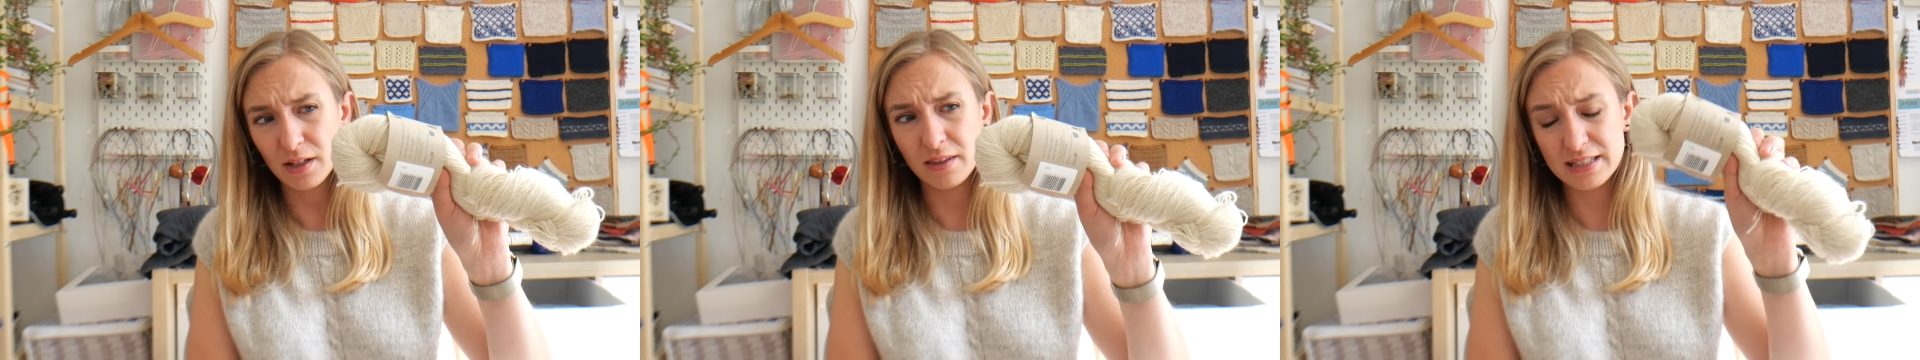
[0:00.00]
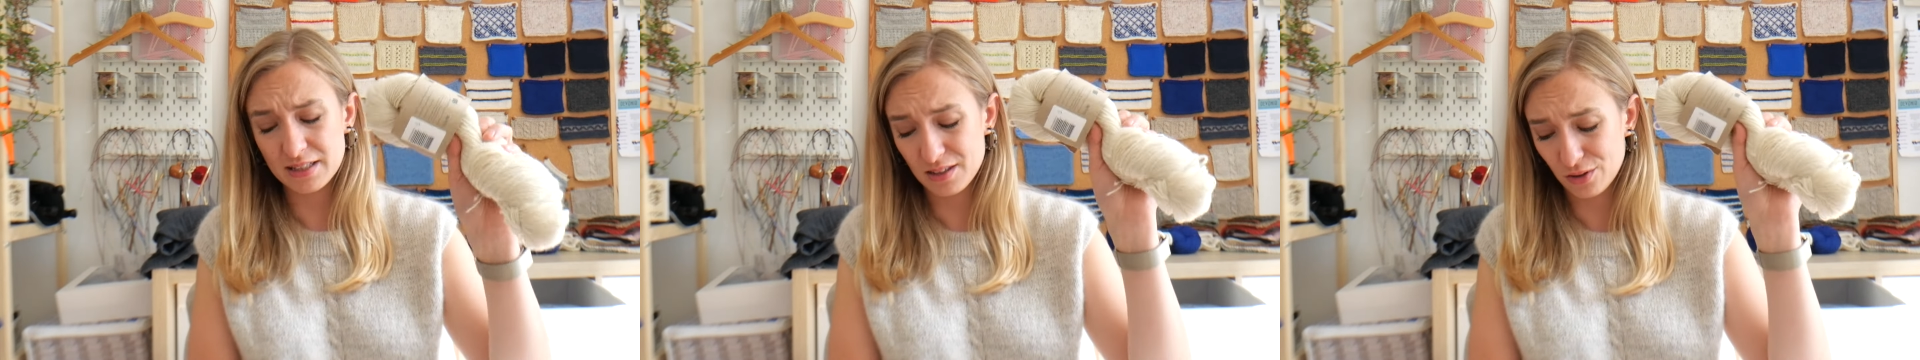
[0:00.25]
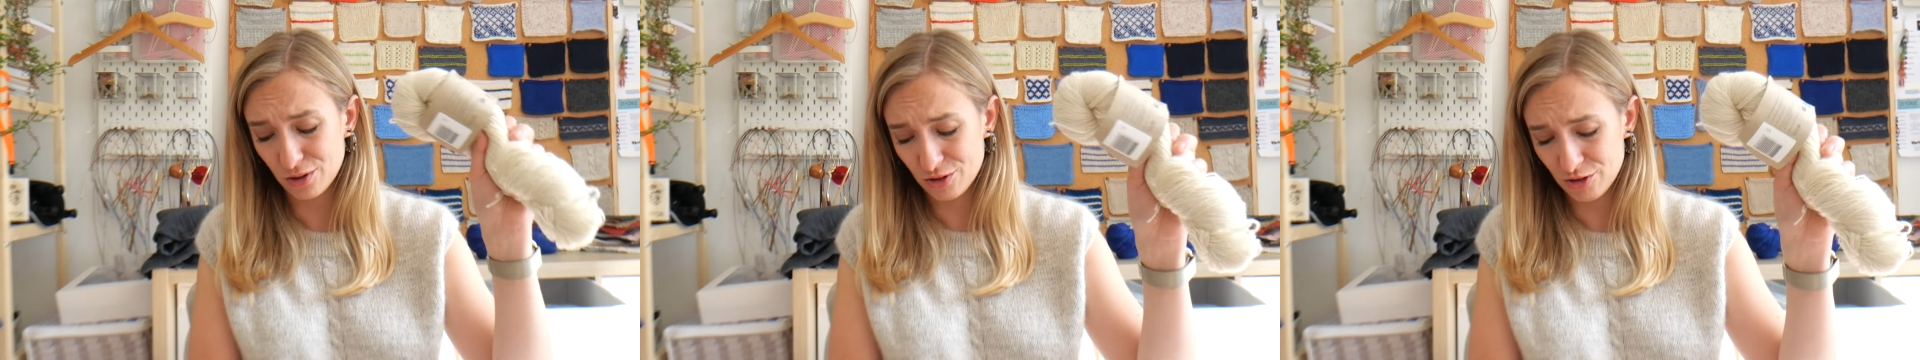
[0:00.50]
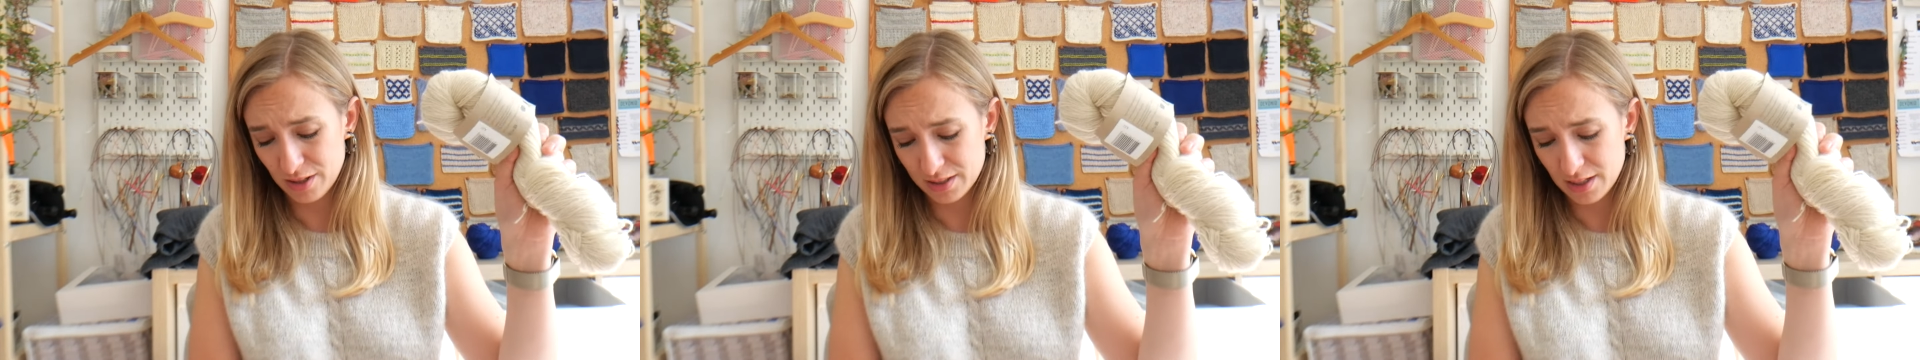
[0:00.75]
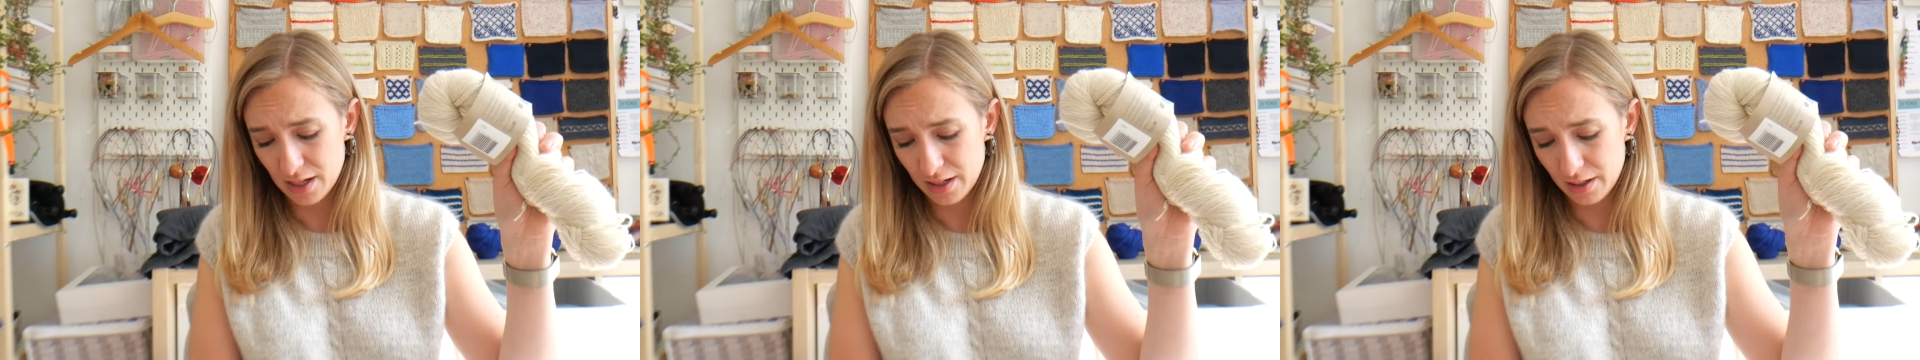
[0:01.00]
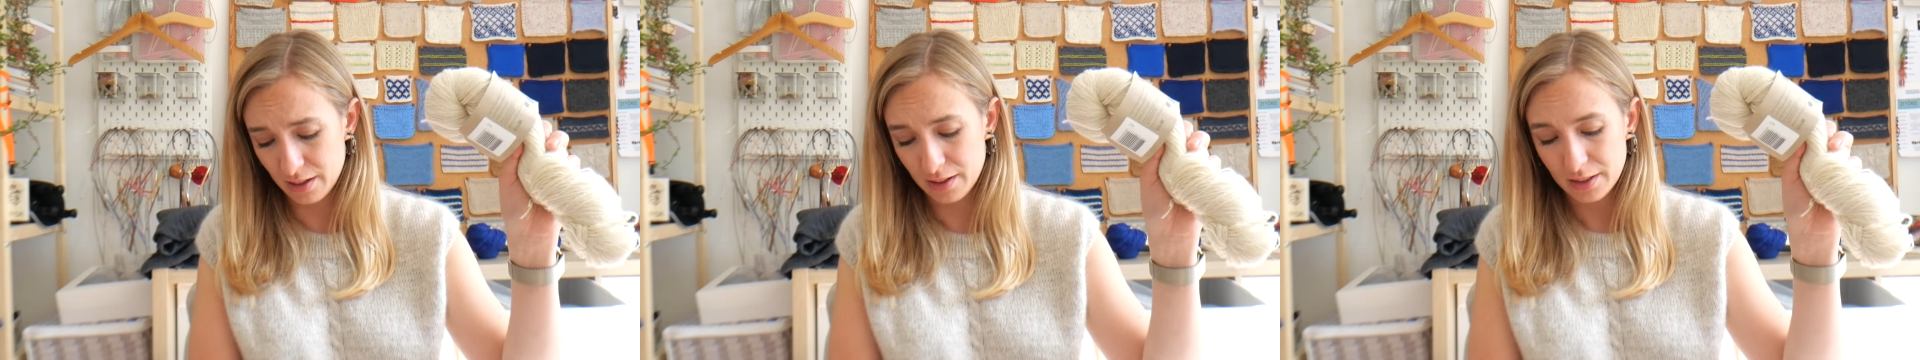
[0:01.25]
This is the contrast
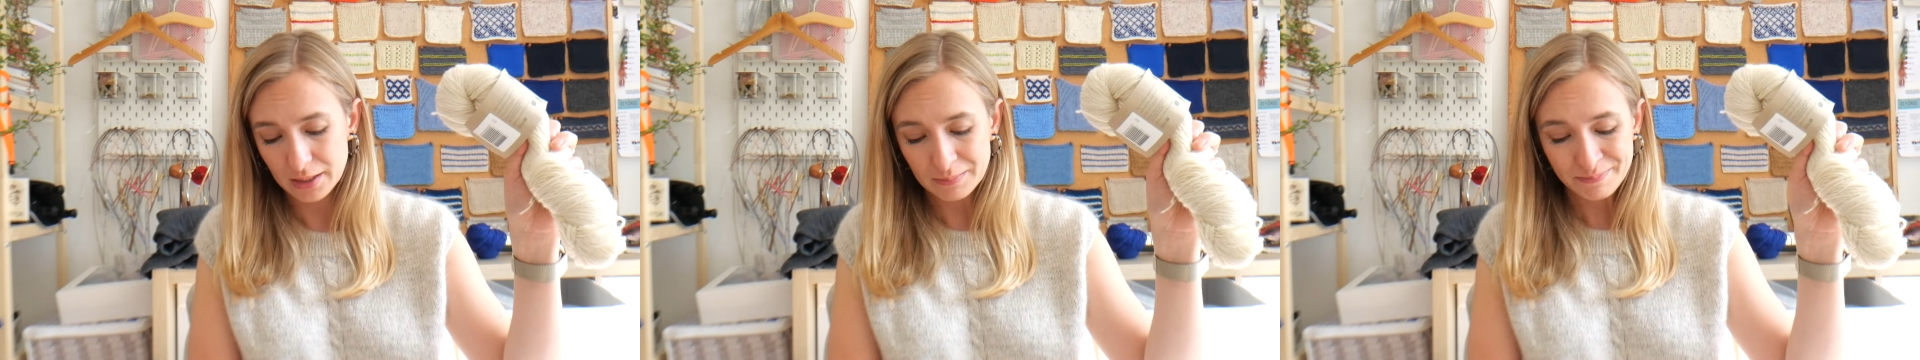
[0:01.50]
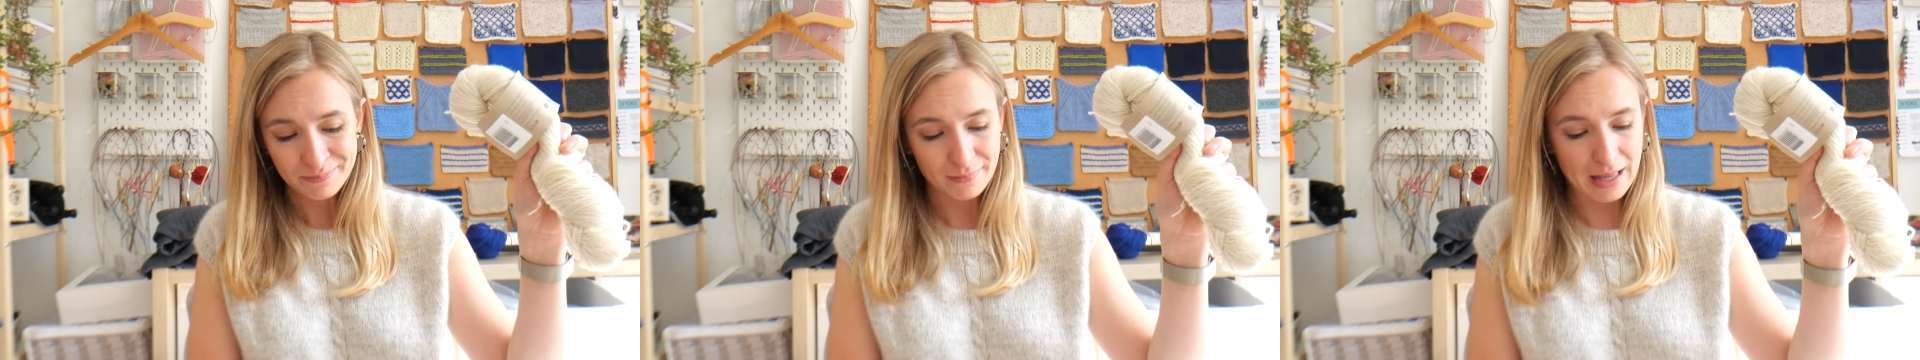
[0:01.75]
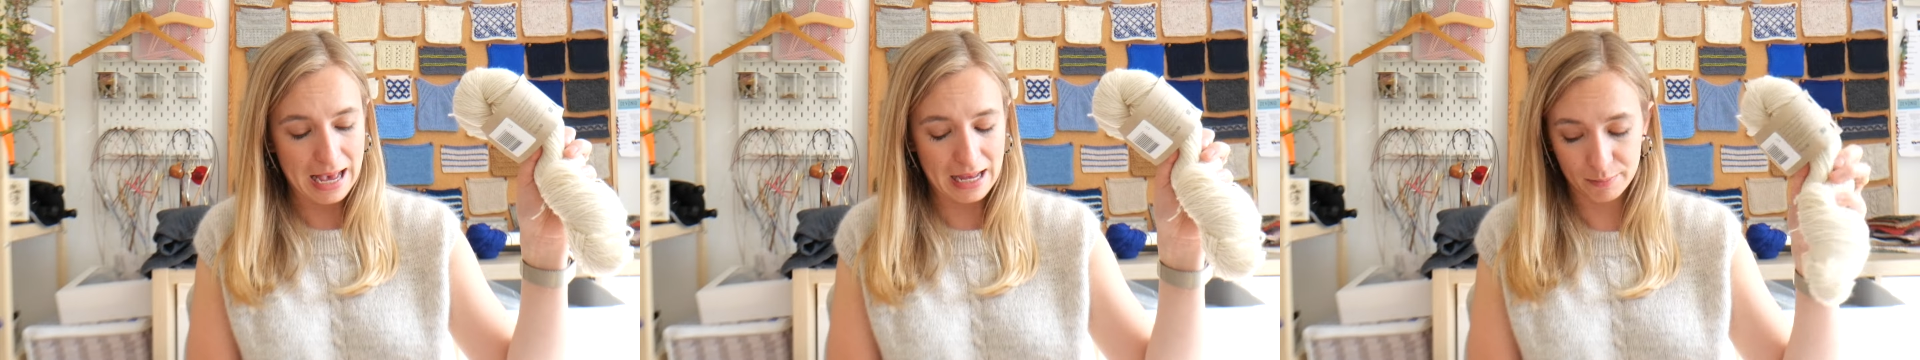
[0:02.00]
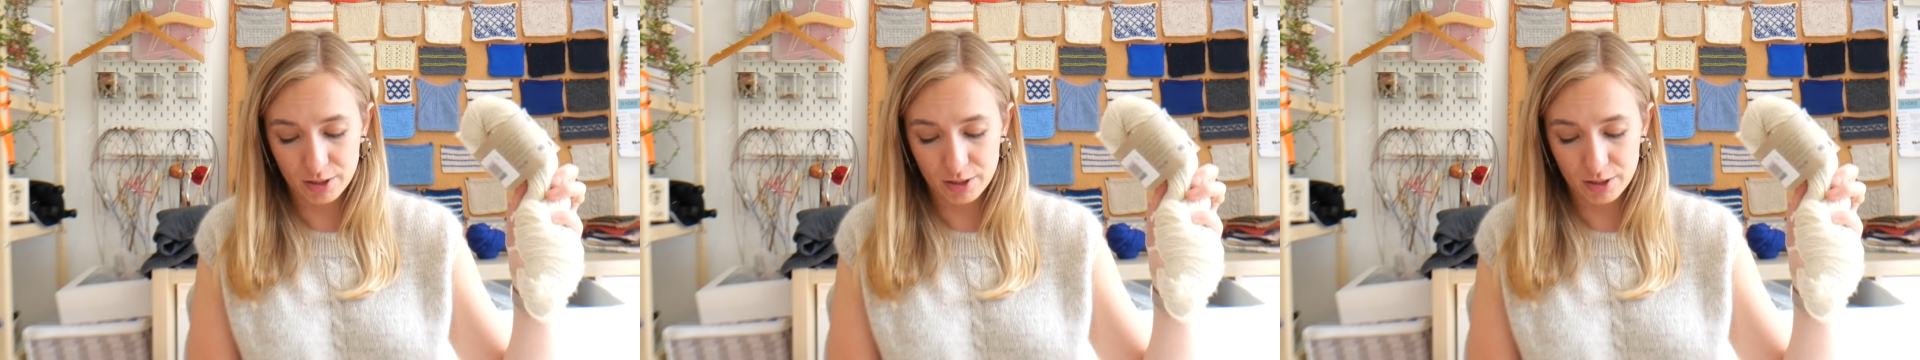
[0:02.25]
colour, and